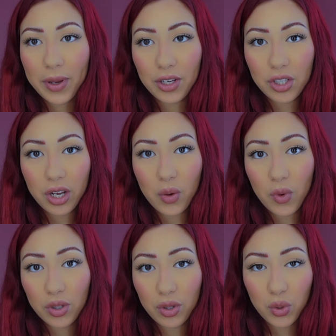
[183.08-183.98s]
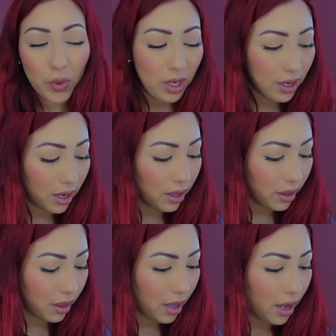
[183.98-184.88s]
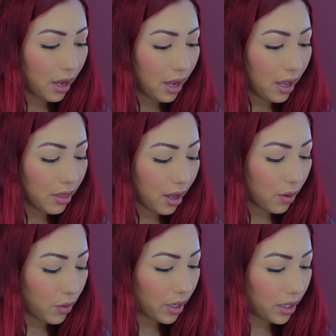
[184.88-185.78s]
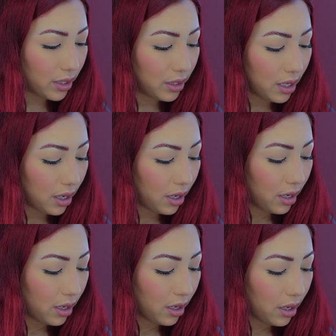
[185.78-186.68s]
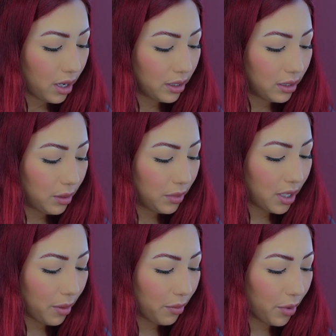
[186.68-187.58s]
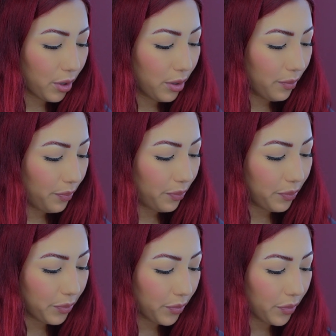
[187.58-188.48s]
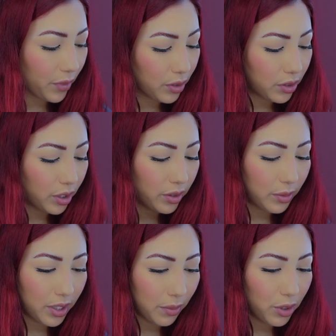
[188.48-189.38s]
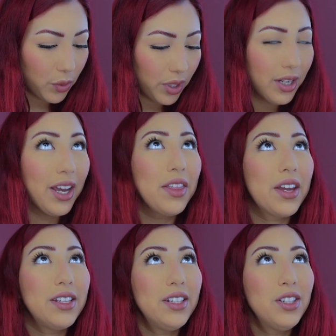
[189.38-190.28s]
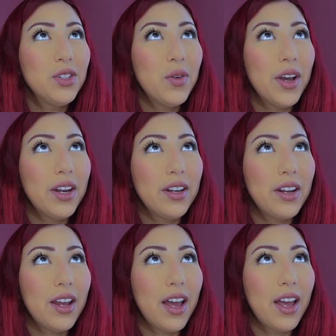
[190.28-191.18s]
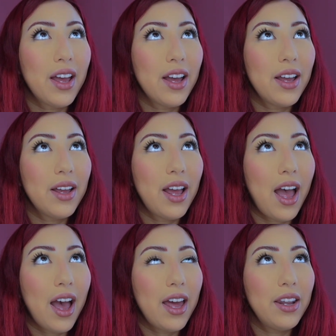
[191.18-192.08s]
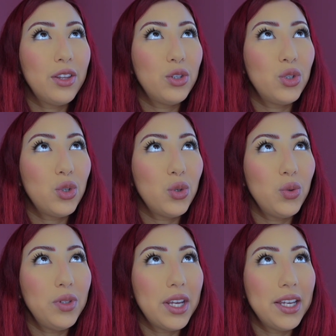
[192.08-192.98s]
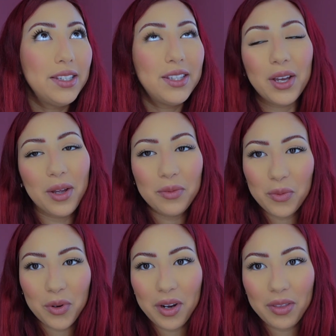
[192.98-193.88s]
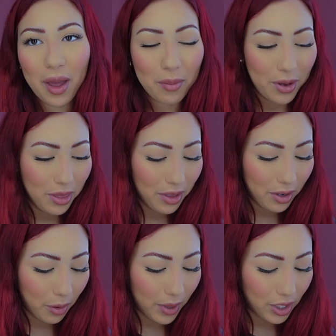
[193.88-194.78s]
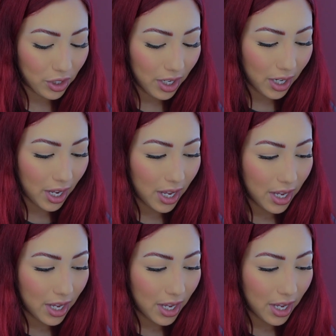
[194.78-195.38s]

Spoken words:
paycheck was on the 29th, and that was in September. So September 29th, I did just go ahead and add the 2 days that were in that month in our paycheck.